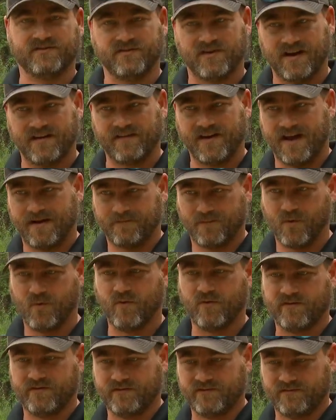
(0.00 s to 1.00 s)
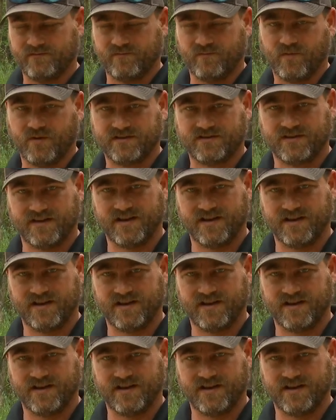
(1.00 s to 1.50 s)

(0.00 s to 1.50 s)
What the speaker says: So I've got more than what's